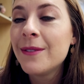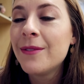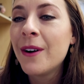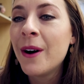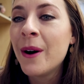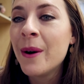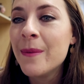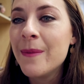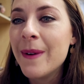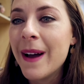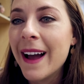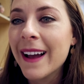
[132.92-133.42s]

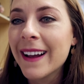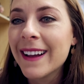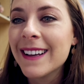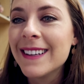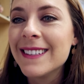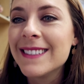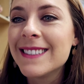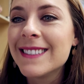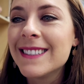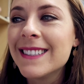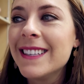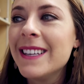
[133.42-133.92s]
fall back
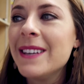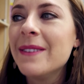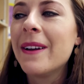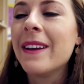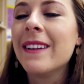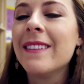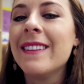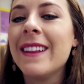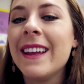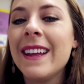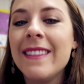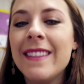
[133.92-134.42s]
asleep.
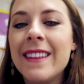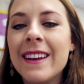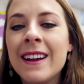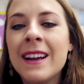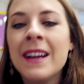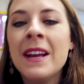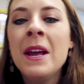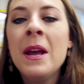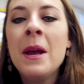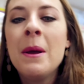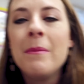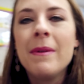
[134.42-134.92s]
I laid
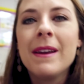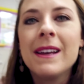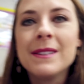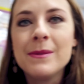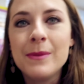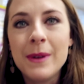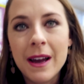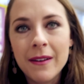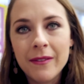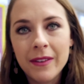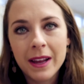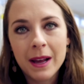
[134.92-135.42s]
there
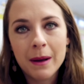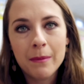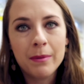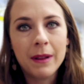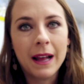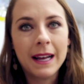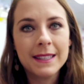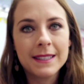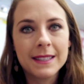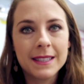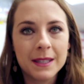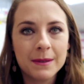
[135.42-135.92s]
because we have like a
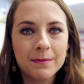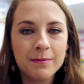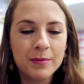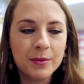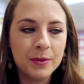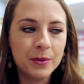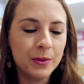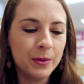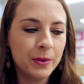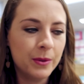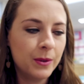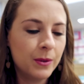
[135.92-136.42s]
plastic
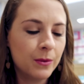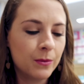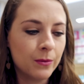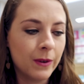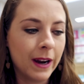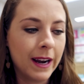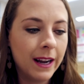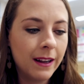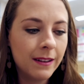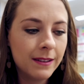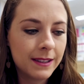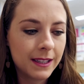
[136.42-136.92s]
pool
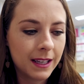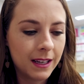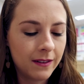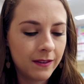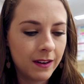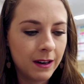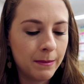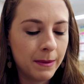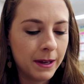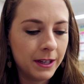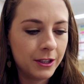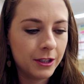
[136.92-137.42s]
right outside
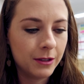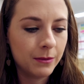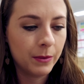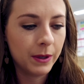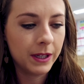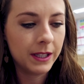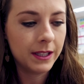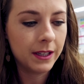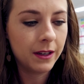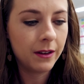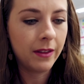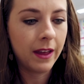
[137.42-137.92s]
of our bedroom
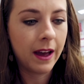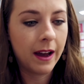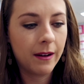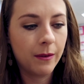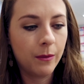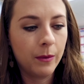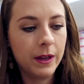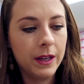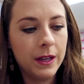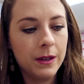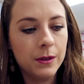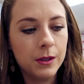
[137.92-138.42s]
window
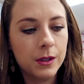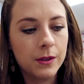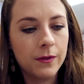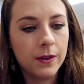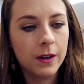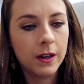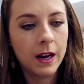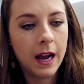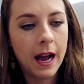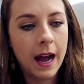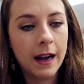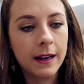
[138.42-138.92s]
that we use
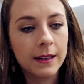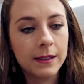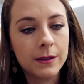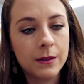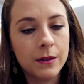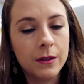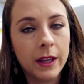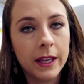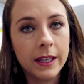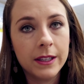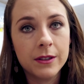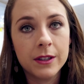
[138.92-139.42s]
for
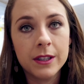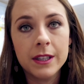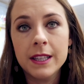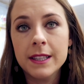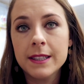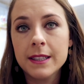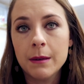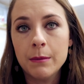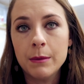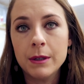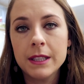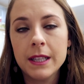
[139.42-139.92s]
Axel like during
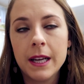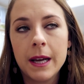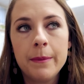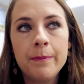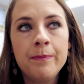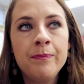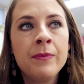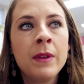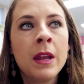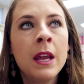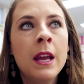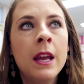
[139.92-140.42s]
the
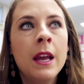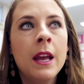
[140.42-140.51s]
summertime.